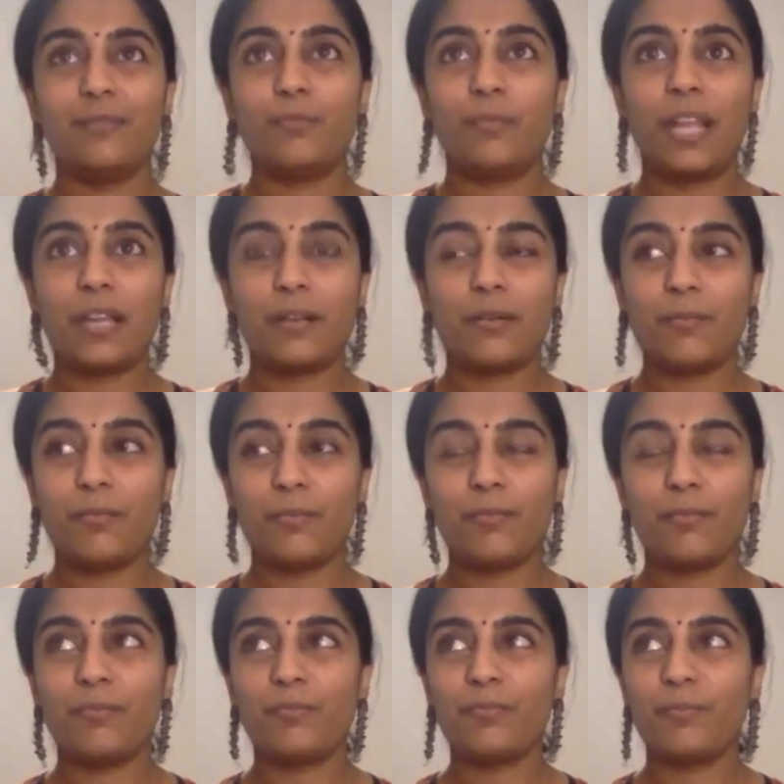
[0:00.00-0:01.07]
like
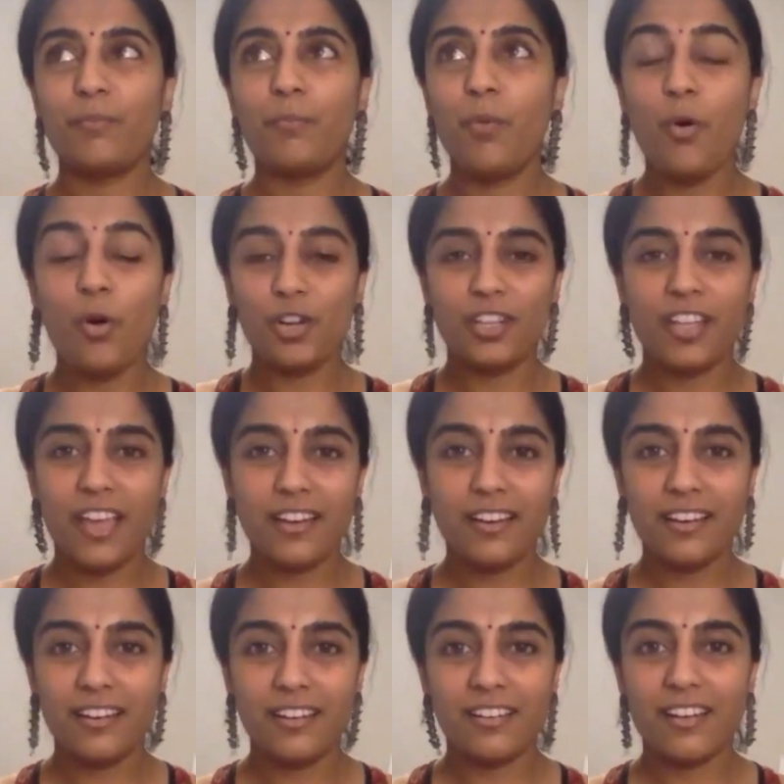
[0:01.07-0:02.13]
more
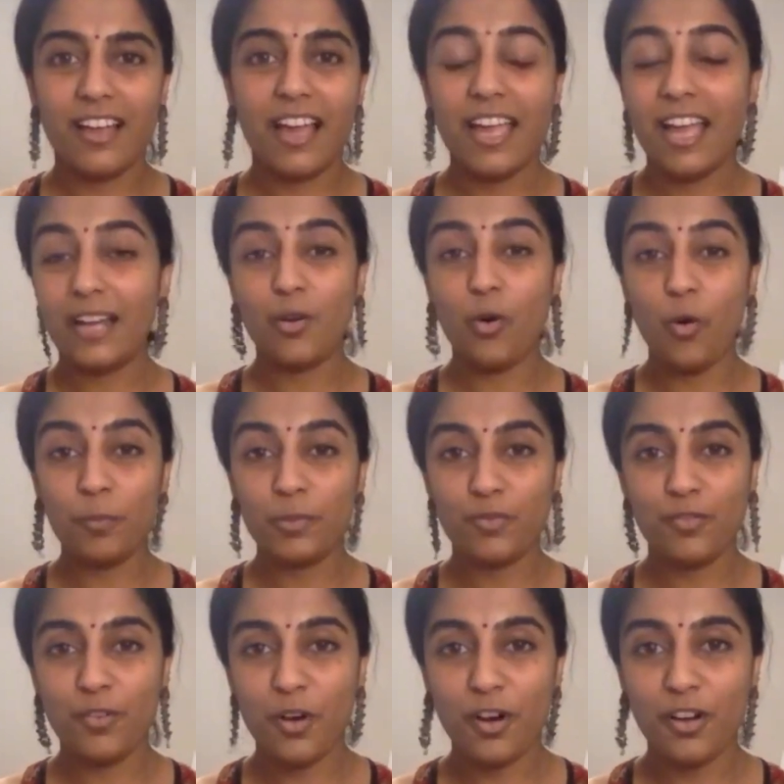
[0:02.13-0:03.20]
than I had hoped
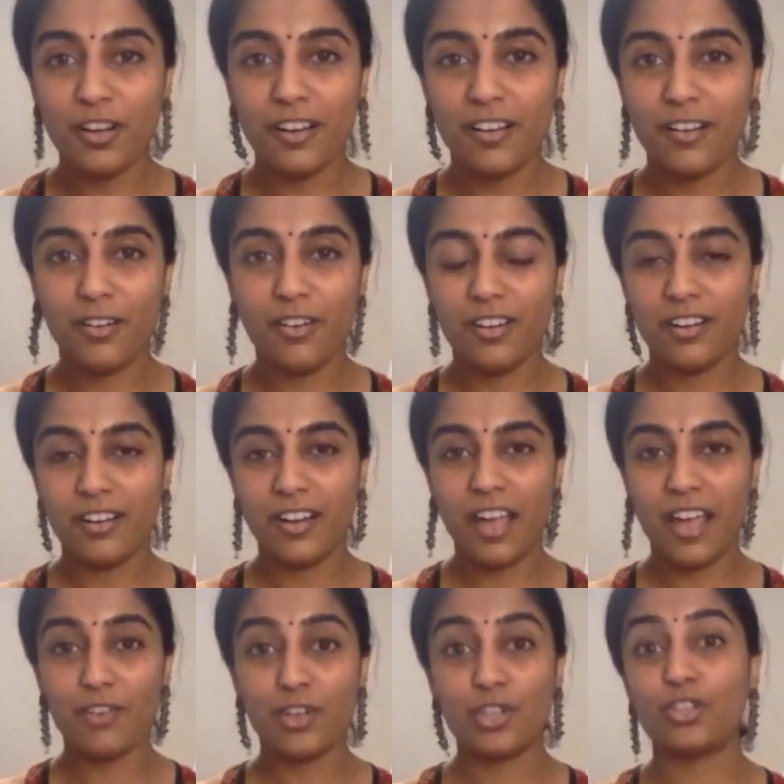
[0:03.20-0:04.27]
for or
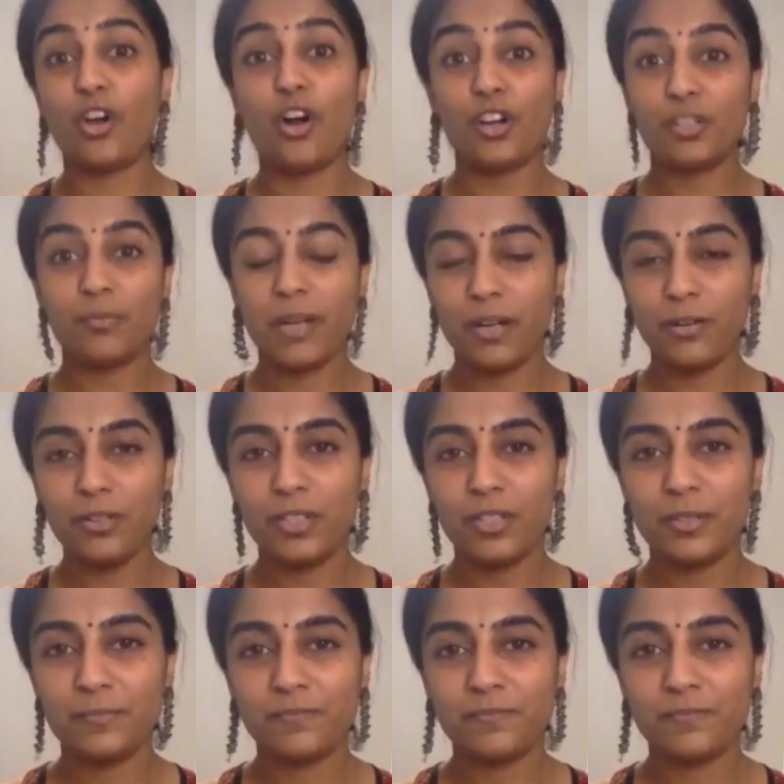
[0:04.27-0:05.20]
ever thought about.